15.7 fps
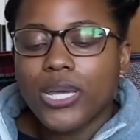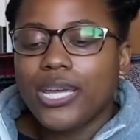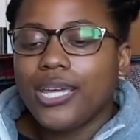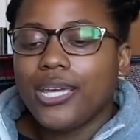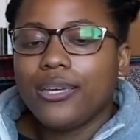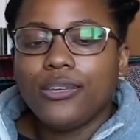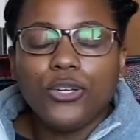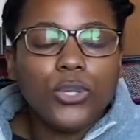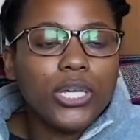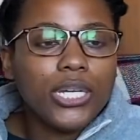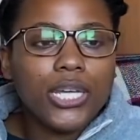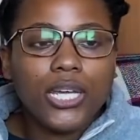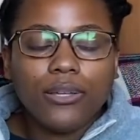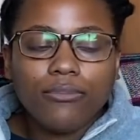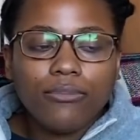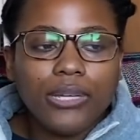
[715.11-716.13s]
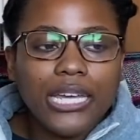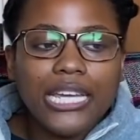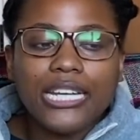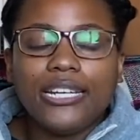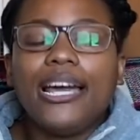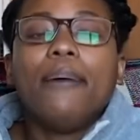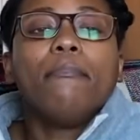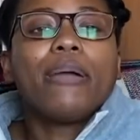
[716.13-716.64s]
You can,
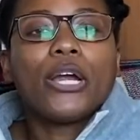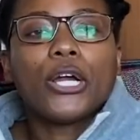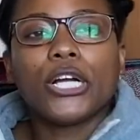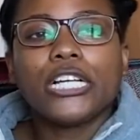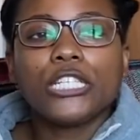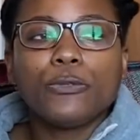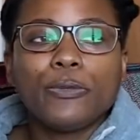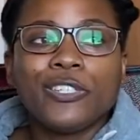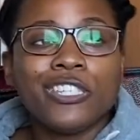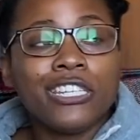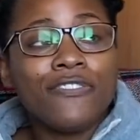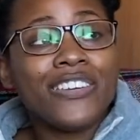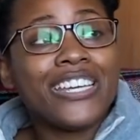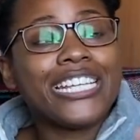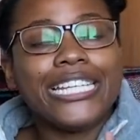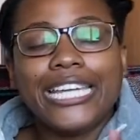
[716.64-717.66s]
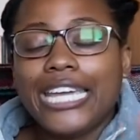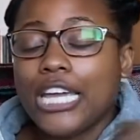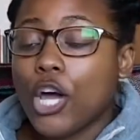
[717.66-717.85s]
in America specifically,